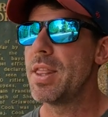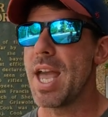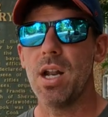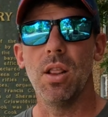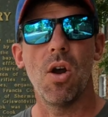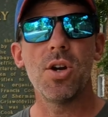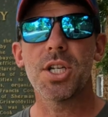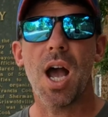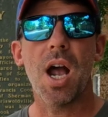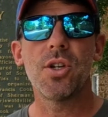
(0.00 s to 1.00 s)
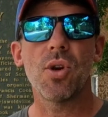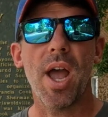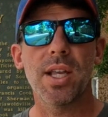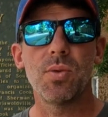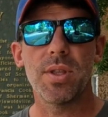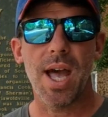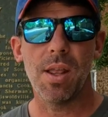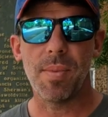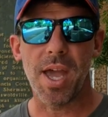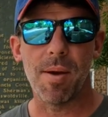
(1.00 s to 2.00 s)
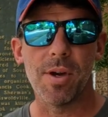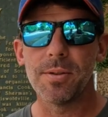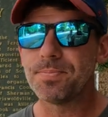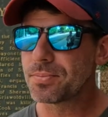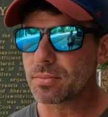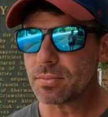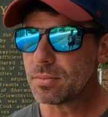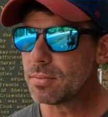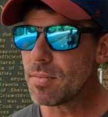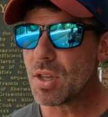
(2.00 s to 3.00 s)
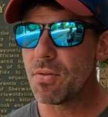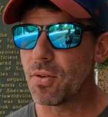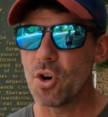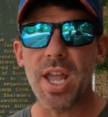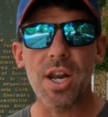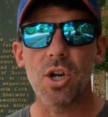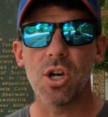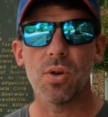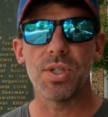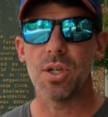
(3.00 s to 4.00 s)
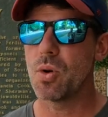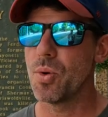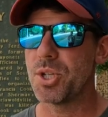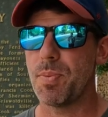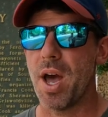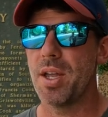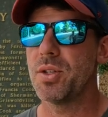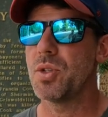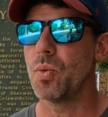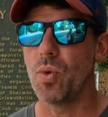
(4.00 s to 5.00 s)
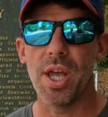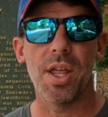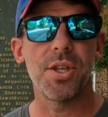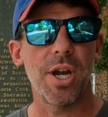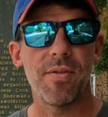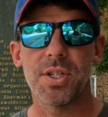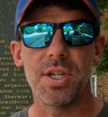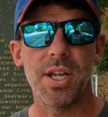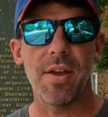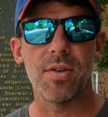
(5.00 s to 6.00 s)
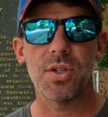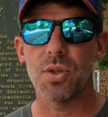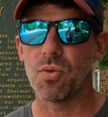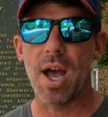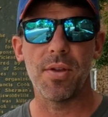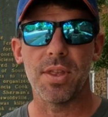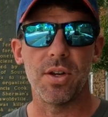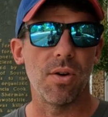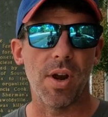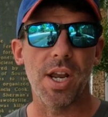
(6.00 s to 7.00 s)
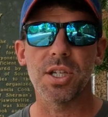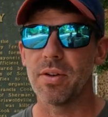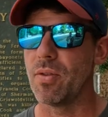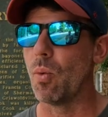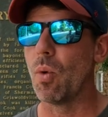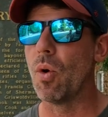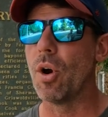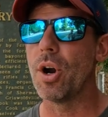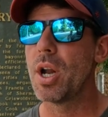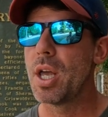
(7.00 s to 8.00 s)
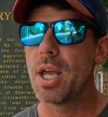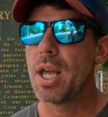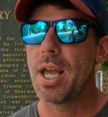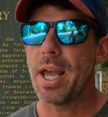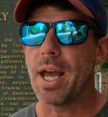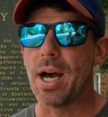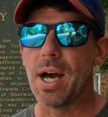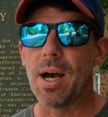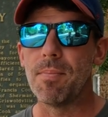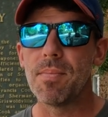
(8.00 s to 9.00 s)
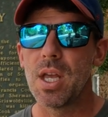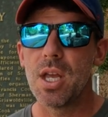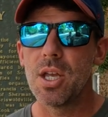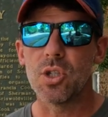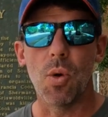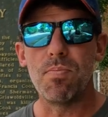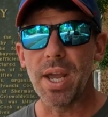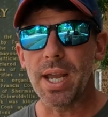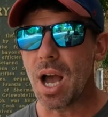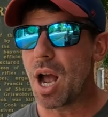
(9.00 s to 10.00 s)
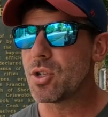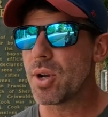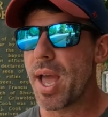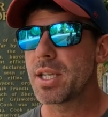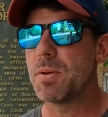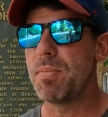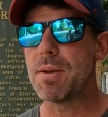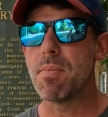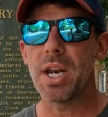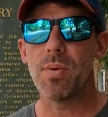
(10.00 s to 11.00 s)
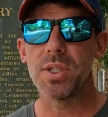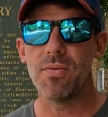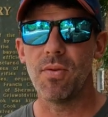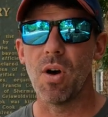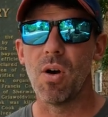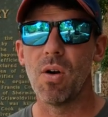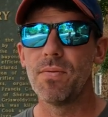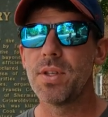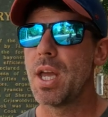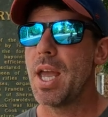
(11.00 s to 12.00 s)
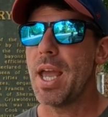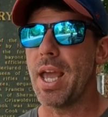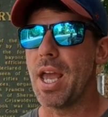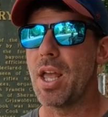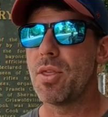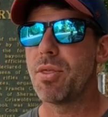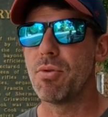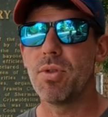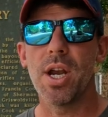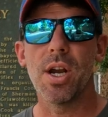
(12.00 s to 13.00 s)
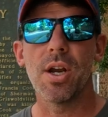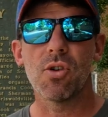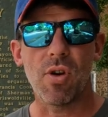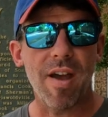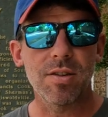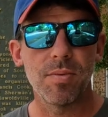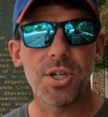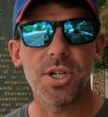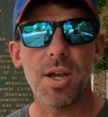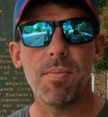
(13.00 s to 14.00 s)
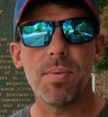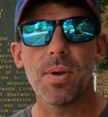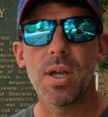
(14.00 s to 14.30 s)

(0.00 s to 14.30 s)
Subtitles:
They had a large contract with Alabama. Ferdinand Cook was in correspondence with Jefferson Davis throughout the duration of the war. So big contracts, big money was involved, and through their craftsmanship,